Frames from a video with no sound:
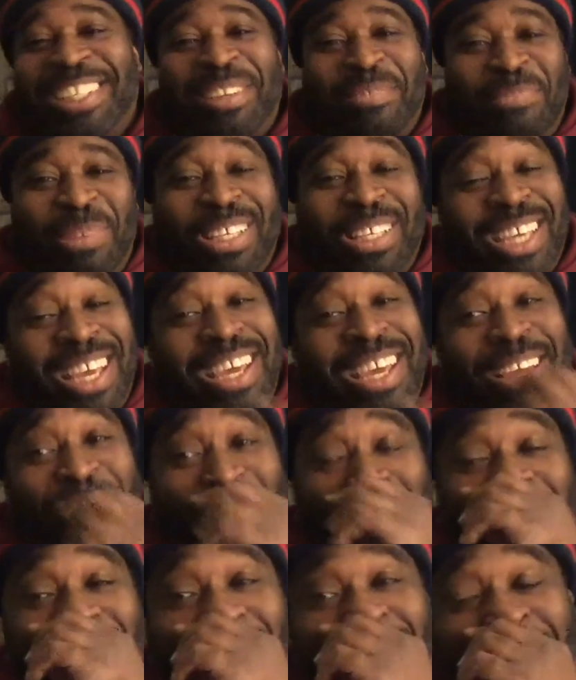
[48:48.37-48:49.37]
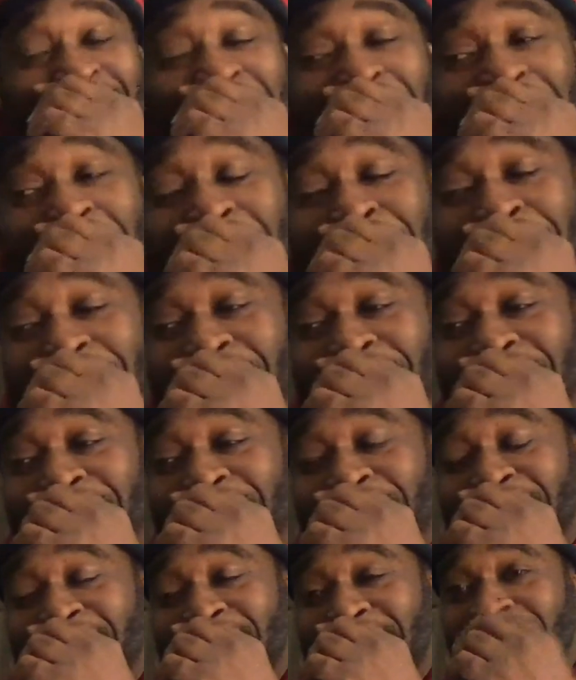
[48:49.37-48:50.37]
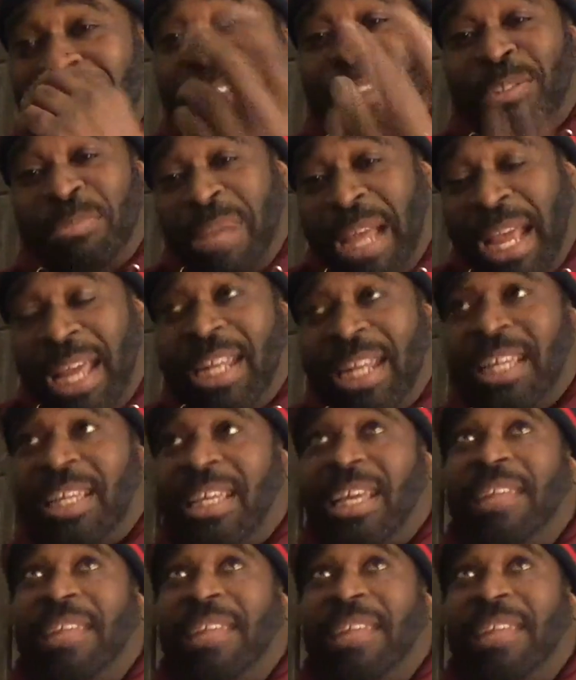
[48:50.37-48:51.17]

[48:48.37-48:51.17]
But yeah, man, Stillmatic,